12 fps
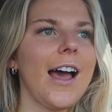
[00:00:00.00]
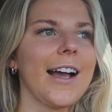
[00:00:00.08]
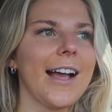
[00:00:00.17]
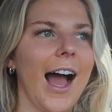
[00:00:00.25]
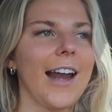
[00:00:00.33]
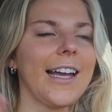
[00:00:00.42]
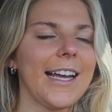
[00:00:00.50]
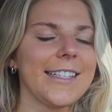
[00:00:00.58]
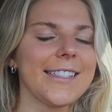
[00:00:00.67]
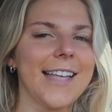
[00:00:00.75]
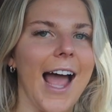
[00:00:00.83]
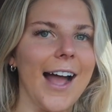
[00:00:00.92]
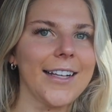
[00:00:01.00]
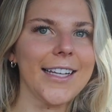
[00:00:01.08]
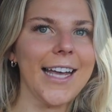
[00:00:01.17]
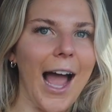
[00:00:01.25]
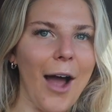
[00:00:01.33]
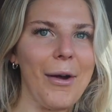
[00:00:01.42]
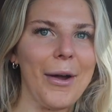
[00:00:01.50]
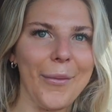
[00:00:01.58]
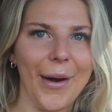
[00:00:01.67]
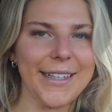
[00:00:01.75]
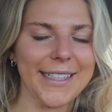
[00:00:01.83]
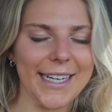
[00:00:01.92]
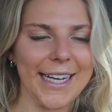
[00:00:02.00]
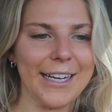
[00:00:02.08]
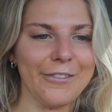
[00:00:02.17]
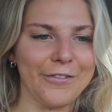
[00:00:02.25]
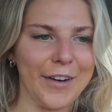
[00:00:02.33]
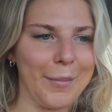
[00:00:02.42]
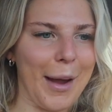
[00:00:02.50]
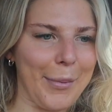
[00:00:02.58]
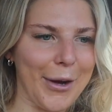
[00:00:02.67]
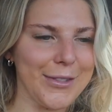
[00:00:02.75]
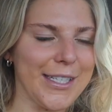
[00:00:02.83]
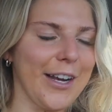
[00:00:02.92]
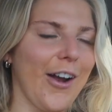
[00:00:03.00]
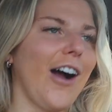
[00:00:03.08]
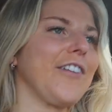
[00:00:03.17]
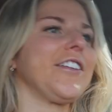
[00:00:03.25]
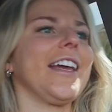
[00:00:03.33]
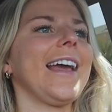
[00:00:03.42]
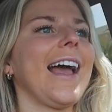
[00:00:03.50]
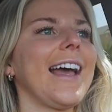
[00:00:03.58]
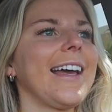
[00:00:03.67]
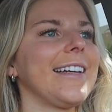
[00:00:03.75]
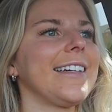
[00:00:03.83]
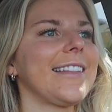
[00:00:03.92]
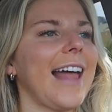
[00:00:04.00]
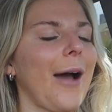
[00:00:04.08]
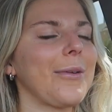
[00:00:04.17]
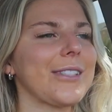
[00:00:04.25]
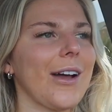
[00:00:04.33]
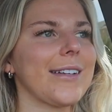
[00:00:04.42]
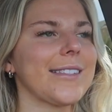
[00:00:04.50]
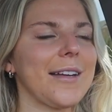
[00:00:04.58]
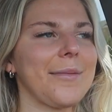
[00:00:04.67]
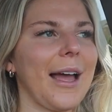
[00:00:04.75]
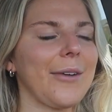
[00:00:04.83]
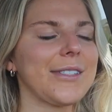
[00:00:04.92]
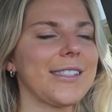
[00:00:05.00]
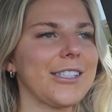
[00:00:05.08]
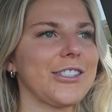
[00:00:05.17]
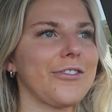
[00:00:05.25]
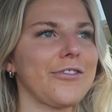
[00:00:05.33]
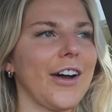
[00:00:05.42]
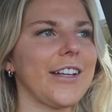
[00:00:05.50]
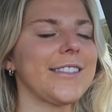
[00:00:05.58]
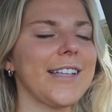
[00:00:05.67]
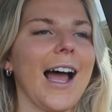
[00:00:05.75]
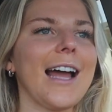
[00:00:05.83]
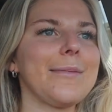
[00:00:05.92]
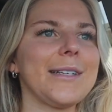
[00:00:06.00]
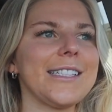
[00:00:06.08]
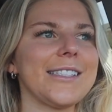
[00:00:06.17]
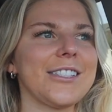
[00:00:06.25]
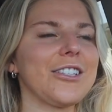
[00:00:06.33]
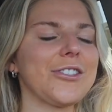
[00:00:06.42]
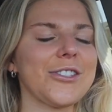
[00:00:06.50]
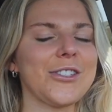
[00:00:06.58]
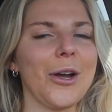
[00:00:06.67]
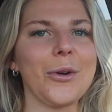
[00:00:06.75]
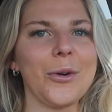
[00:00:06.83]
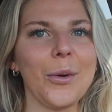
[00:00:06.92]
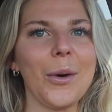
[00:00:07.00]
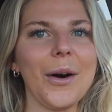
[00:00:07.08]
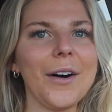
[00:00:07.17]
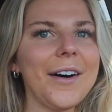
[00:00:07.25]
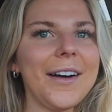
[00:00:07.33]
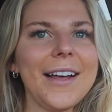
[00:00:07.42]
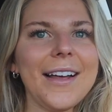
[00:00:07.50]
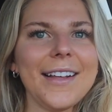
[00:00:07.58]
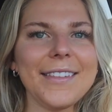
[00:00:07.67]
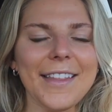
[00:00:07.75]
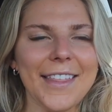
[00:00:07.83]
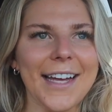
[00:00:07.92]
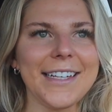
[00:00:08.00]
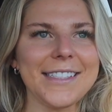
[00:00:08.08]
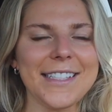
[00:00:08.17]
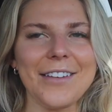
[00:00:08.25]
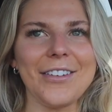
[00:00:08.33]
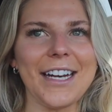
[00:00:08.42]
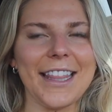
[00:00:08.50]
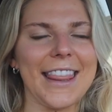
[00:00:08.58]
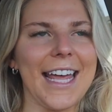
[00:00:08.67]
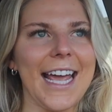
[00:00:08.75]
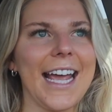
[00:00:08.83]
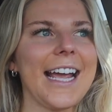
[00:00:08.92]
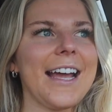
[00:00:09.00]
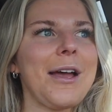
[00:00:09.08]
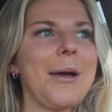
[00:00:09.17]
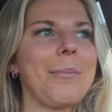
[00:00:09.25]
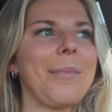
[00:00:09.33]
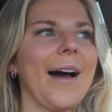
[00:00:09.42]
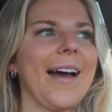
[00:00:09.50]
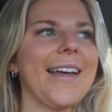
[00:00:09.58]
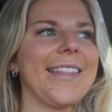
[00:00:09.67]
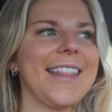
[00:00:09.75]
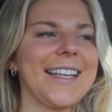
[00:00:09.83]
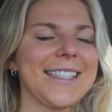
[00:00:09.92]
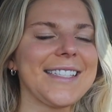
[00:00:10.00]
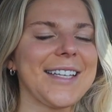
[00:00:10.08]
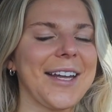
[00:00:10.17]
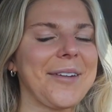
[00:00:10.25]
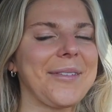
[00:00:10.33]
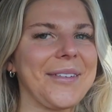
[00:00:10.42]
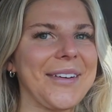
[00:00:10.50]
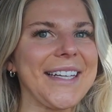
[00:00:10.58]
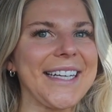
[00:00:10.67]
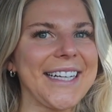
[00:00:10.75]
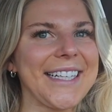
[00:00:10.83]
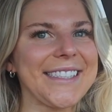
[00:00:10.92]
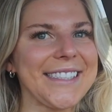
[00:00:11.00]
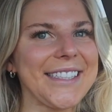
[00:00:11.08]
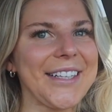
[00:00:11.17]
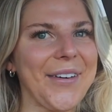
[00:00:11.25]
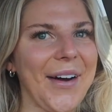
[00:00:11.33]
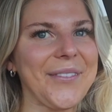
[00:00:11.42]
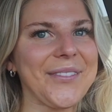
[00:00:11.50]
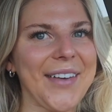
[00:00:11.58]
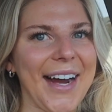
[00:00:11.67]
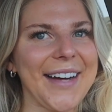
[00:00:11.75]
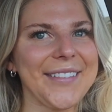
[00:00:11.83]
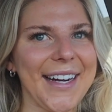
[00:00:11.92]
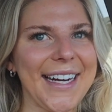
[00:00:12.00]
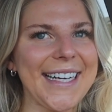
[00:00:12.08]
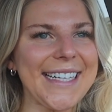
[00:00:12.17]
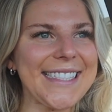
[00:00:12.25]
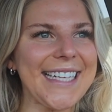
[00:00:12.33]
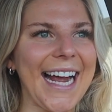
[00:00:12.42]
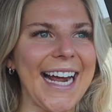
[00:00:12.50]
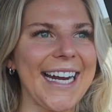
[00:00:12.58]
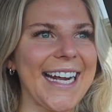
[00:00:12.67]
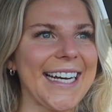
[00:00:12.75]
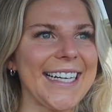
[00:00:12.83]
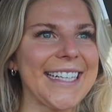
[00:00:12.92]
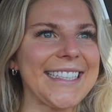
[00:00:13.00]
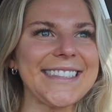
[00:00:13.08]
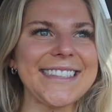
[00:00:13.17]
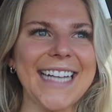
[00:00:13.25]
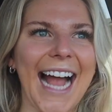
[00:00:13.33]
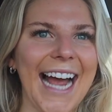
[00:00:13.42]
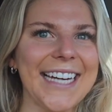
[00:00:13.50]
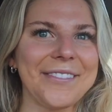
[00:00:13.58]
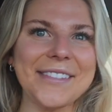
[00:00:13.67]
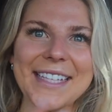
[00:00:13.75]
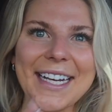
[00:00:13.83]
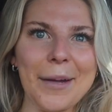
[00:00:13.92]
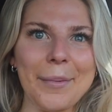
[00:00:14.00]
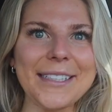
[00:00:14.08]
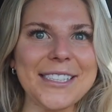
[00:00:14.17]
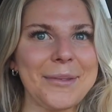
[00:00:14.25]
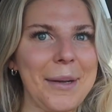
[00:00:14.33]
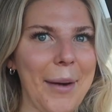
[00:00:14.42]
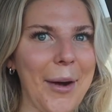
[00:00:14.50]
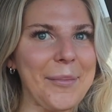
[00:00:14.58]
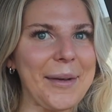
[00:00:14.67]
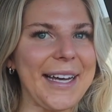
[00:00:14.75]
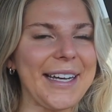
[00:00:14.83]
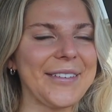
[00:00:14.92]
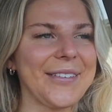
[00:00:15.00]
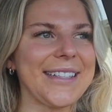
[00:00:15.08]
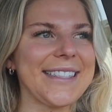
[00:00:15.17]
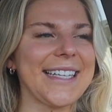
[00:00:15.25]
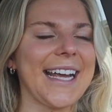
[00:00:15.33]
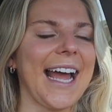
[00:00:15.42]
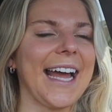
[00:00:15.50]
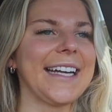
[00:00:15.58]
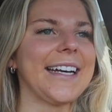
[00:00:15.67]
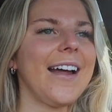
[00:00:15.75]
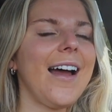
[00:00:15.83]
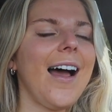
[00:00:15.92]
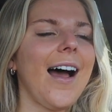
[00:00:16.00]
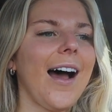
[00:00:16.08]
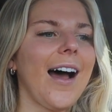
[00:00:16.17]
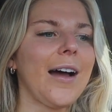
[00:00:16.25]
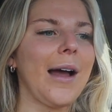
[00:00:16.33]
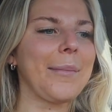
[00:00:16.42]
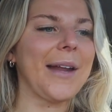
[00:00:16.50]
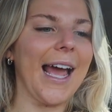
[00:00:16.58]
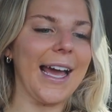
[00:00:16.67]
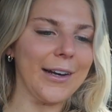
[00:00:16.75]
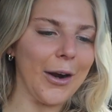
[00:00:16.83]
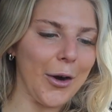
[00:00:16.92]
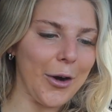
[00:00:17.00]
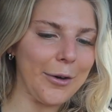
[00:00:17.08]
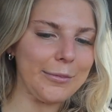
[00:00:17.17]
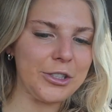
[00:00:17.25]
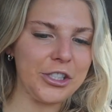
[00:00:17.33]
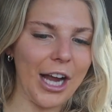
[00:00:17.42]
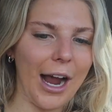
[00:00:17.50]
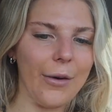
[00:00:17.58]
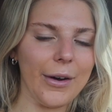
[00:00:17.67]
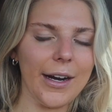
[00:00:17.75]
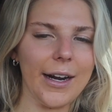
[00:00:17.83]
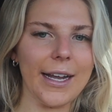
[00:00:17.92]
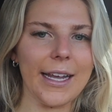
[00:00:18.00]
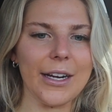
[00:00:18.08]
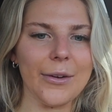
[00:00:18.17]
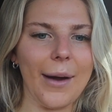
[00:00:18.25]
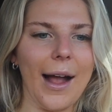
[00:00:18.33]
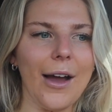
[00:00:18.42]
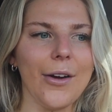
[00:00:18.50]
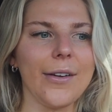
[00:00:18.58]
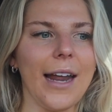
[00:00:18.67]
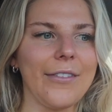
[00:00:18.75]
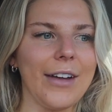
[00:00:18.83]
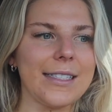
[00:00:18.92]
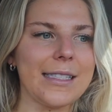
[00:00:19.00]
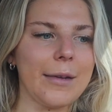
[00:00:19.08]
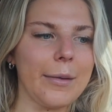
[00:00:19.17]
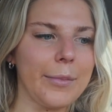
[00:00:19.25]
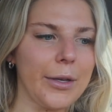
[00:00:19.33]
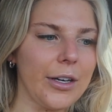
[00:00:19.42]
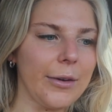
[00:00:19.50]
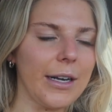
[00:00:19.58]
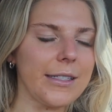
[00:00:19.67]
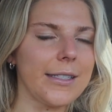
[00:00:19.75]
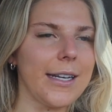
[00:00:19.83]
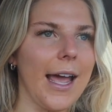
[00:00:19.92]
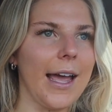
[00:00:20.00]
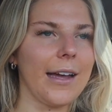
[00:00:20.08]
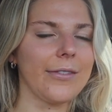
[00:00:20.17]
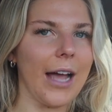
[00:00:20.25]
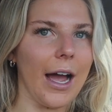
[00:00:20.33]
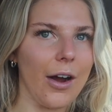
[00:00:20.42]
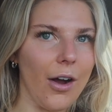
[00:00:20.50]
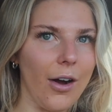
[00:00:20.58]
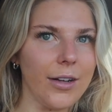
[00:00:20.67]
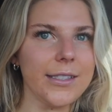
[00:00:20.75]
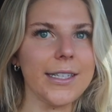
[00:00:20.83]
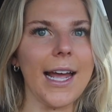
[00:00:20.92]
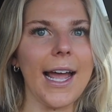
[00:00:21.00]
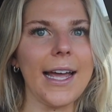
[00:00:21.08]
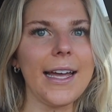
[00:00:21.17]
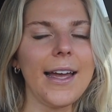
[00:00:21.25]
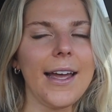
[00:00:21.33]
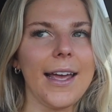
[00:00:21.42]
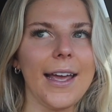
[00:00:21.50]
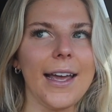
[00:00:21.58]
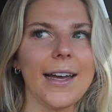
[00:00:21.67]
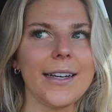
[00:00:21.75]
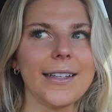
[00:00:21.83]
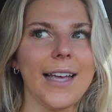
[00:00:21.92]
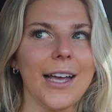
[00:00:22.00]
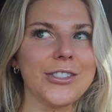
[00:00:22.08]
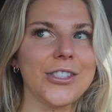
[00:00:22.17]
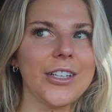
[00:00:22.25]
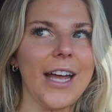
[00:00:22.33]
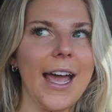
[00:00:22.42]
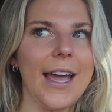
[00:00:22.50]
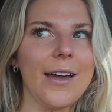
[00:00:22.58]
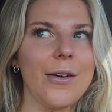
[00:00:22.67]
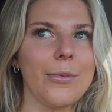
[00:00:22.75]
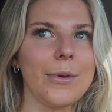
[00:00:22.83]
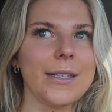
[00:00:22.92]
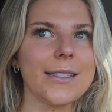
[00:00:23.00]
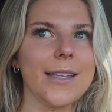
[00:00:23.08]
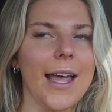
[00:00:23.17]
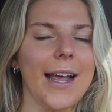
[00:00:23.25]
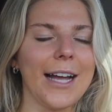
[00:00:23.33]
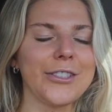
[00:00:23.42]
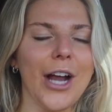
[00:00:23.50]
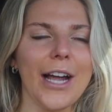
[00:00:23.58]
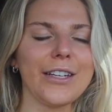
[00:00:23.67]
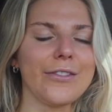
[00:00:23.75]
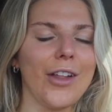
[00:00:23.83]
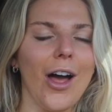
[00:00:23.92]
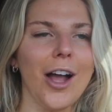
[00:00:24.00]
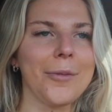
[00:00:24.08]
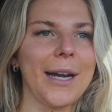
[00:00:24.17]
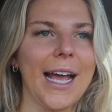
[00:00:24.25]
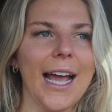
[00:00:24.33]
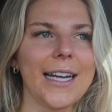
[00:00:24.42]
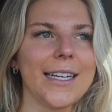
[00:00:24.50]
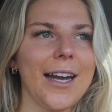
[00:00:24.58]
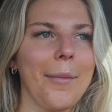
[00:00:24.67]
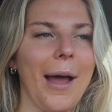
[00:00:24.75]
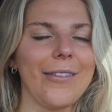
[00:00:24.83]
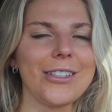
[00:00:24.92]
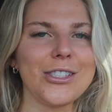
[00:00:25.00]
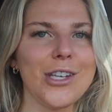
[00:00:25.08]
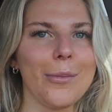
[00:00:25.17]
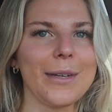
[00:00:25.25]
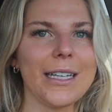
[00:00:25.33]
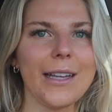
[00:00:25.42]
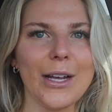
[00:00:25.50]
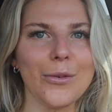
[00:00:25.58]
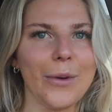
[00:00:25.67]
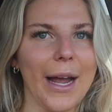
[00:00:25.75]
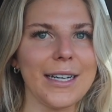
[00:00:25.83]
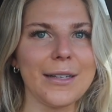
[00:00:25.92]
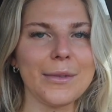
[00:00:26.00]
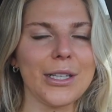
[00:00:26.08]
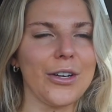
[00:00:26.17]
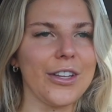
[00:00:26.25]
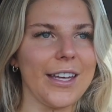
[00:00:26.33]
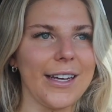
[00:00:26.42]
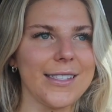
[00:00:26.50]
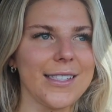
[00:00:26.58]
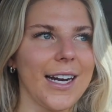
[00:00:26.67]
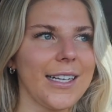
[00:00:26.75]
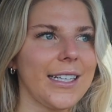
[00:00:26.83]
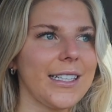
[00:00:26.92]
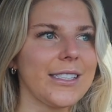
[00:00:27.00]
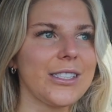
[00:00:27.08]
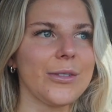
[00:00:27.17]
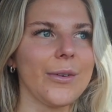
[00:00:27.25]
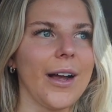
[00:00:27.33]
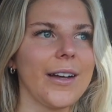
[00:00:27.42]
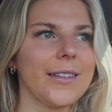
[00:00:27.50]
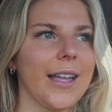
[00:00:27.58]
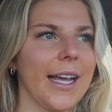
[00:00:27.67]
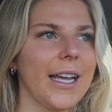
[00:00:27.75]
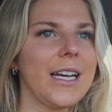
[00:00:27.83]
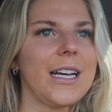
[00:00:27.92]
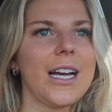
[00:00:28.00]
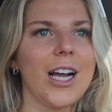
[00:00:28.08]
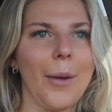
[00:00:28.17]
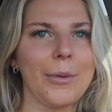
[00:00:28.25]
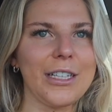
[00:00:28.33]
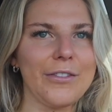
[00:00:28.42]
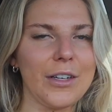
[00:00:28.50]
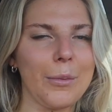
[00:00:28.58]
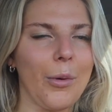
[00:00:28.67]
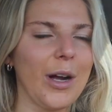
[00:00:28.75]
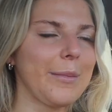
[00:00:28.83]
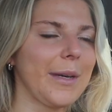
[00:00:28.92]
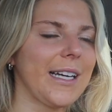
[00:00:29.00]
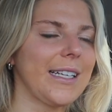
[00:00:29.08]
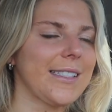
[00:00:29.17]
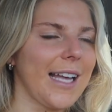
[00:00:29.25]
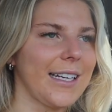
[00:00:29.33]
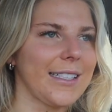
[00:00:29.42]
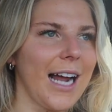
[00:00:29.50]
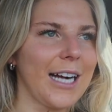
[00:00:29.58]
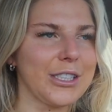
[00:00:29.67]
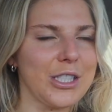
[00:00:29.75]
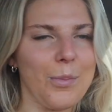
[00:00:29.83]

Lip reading: got it exactly how I wanted it for my protein coffee. And that was awesome. That was such a fun time, and it's still so cool that that is even a thing. But this is gonna be really good too. I'm very, very excited. And kind of is like a pinch me moment once again. I'm gonna head home, shower, and get around. I've got some computer work today. I've got a call today, and yesterday was like, I tried to vlog, but I ended up having so many like random little things that I needed to run, like a couple different appointments. I had a doctor's